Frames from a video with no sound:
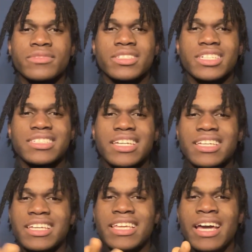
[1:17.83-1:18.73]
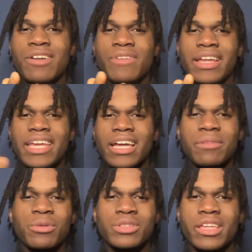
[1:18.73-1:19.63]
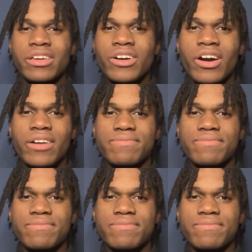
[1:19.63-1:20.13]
just taking care of any animal that you got.